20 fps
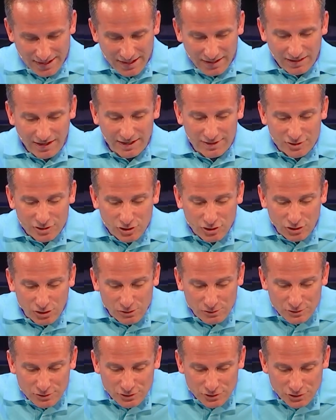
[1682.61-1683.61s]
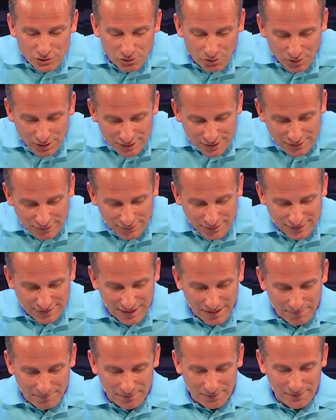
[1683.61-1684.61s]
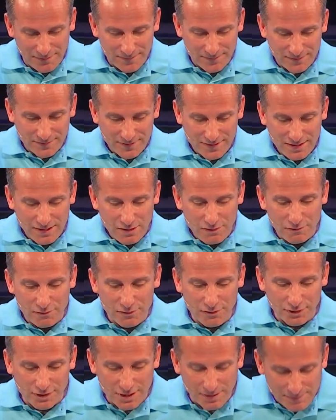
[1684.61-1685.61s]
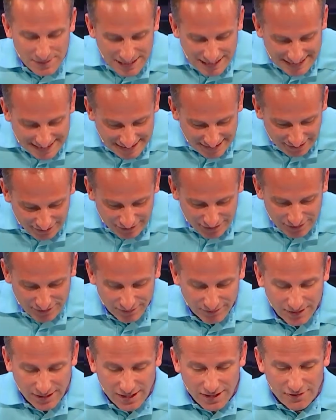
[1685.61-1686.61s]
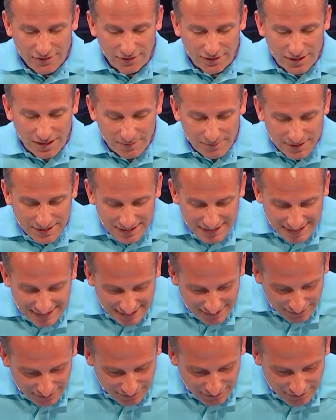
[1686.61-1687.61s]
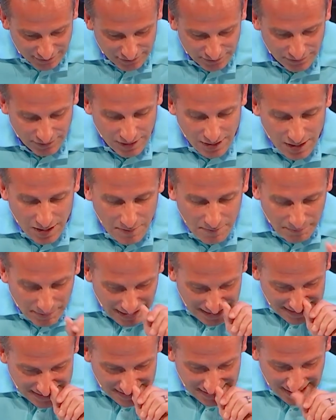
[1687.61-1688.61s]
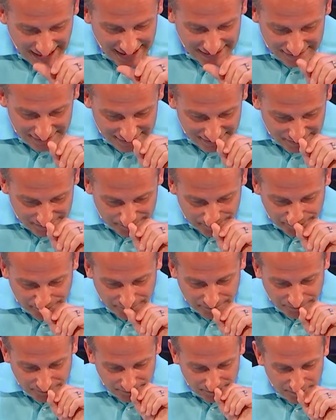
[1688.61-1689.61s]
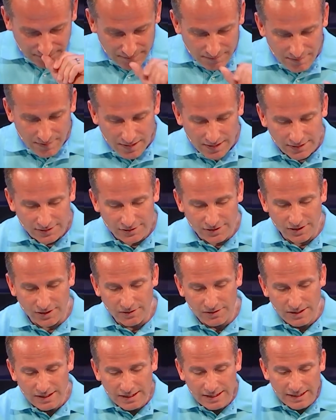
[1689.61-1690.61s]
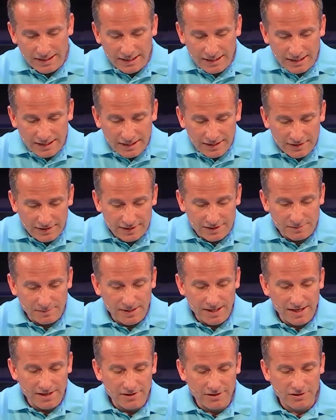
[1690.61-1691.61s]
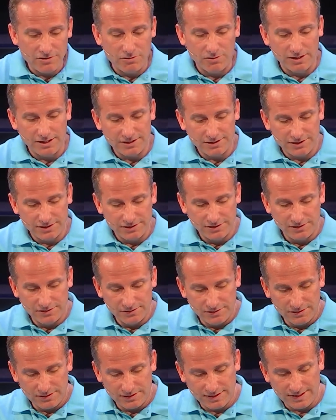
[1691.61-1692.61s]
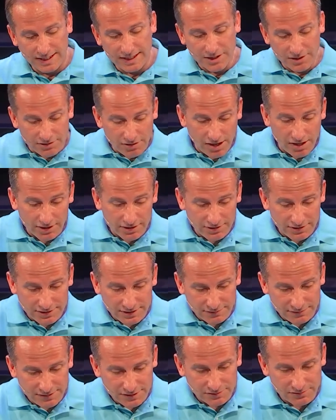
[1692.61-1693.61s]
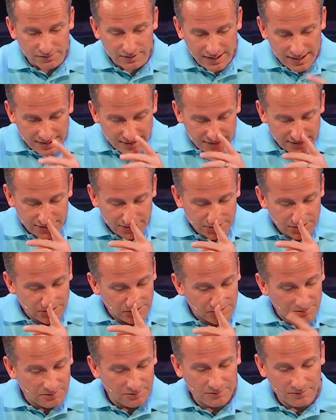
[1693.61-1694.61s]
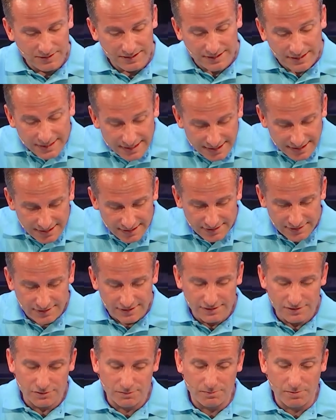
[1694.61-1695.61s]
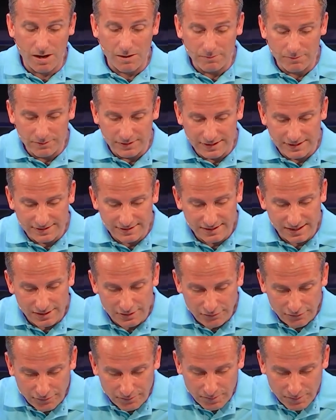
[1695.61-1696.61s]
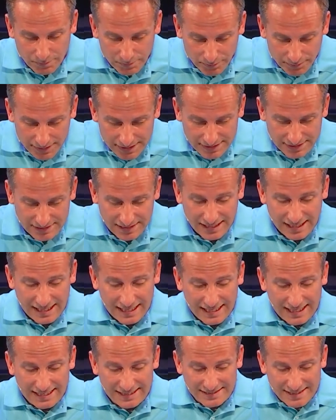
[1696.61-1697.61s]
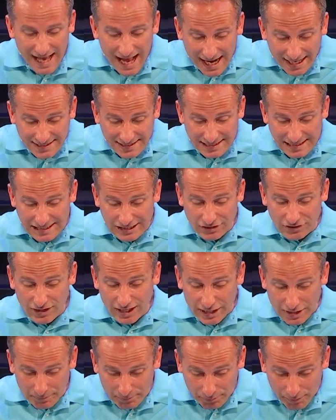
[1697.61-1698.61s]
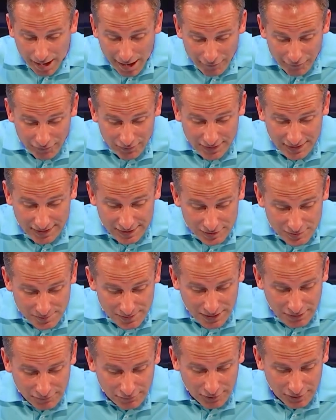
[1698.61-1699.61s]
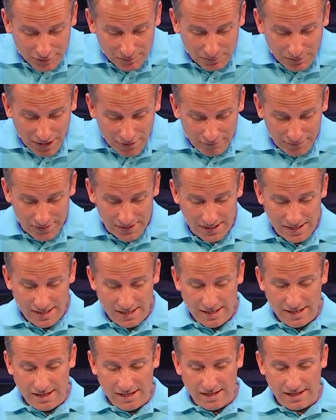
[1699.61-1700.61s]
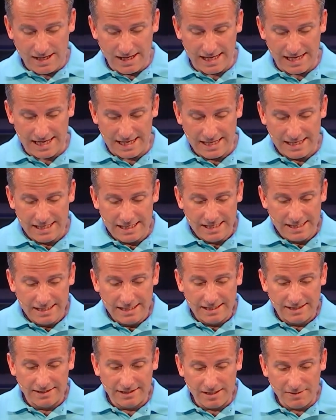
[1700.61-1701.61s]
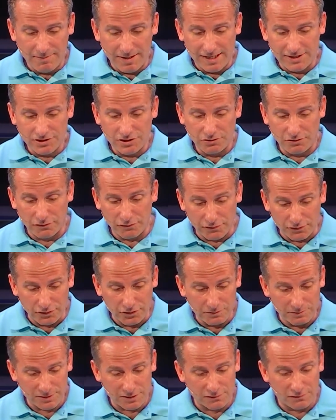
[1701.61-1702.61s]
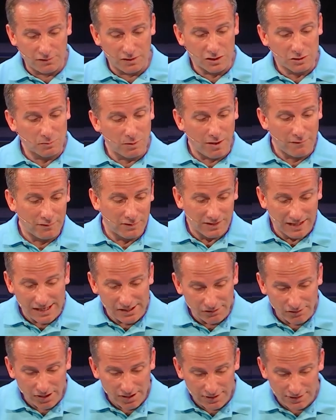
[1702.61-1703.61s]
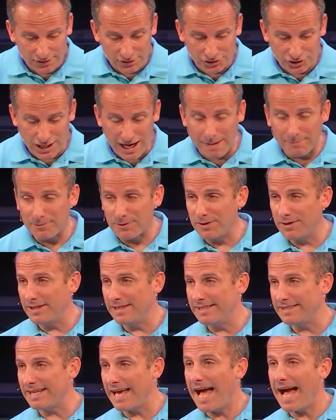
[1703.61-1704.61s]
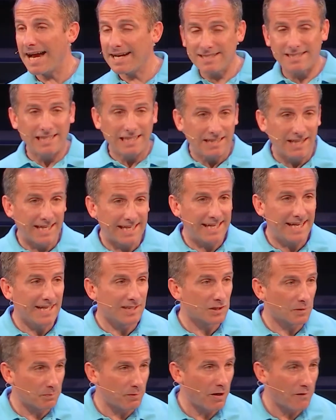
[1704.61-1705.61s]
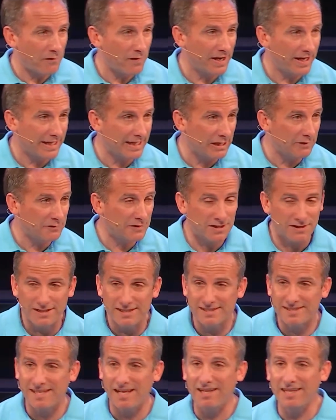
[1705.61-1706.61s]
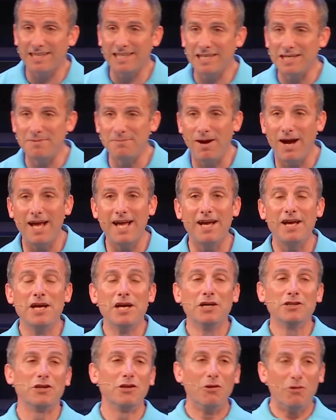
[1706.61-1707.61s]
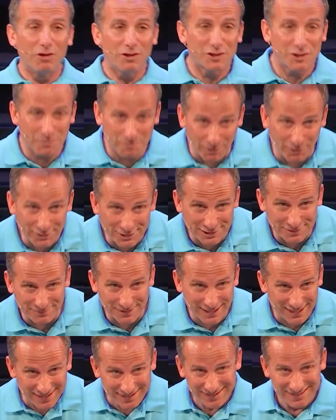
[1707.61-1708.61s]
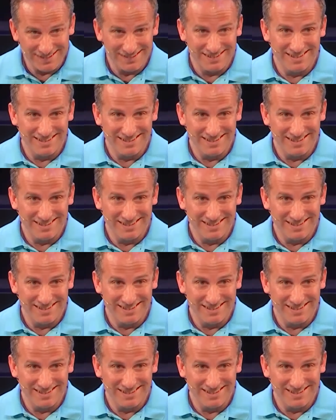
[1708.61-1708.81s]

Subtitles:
Let us close the doors of the temple, for they're coming to kill you. They're coming to kill you by night. So this man, according to 2 Chronicles, if he's related to who we think he is, he's probably descended from a priest. He's acting here like a prophet. He is being a false prophet. And Nehemiah is going to refer to him as a false prophet later on in this chapter. He's acting like he has a prophetic gift here. He's telling Nehemiah, the Lord spoke to me,